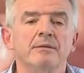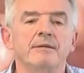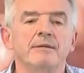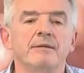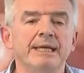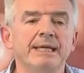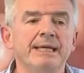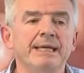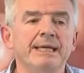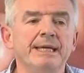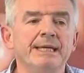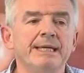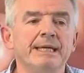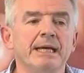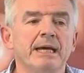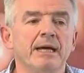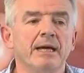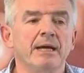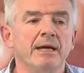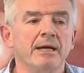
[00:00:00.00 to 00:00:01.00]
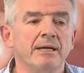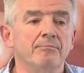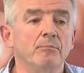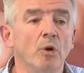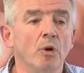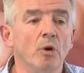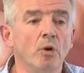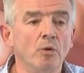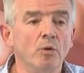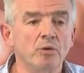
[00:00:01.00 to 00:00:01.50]
the uh,
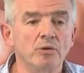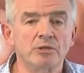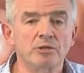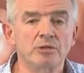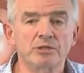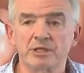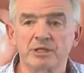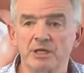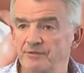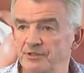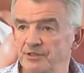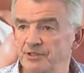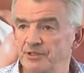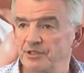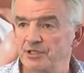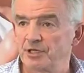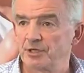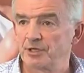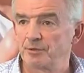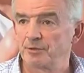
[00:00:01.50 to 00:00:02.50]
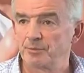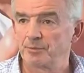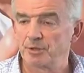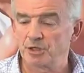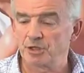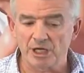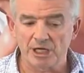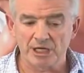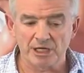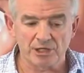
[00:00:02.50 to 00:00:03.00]
most of the summer schedule.
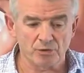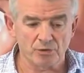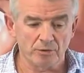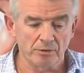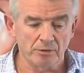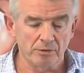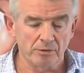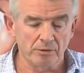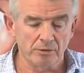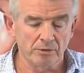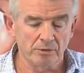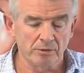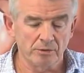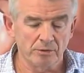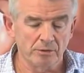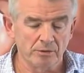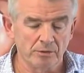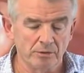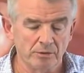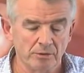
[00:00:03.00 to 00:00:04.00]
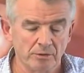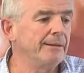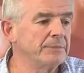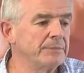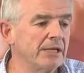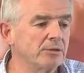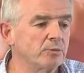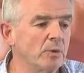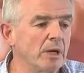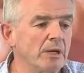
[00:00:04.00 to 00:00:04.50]
Um,
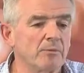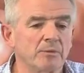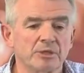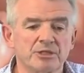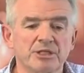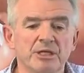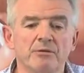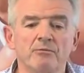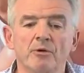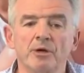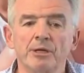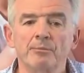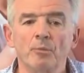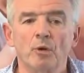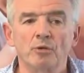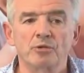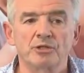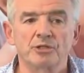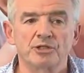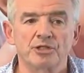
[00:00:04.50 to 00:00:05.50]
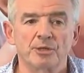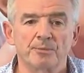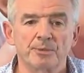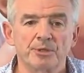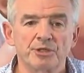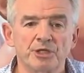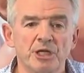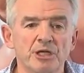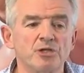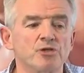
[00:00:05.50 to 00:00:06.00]
and while we're still running most of the
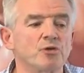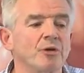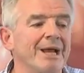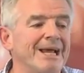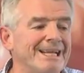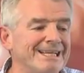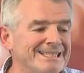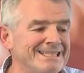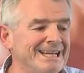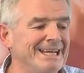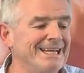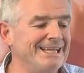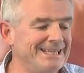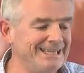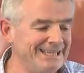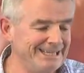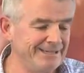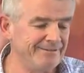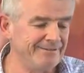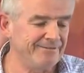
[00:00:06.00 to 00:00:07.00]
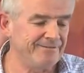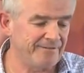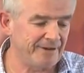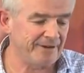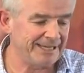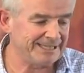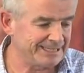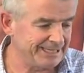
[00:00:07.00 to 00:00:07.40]
summer schedule and taking flight